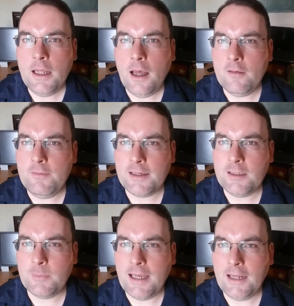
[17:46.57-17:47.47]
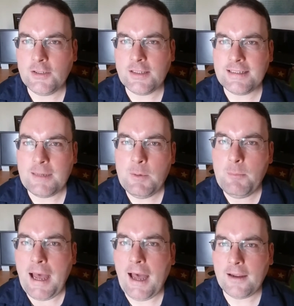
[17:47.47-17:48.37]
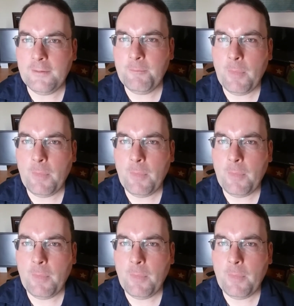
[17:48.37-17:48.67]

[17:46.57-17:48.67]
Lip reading: of victim consciousness and coming back,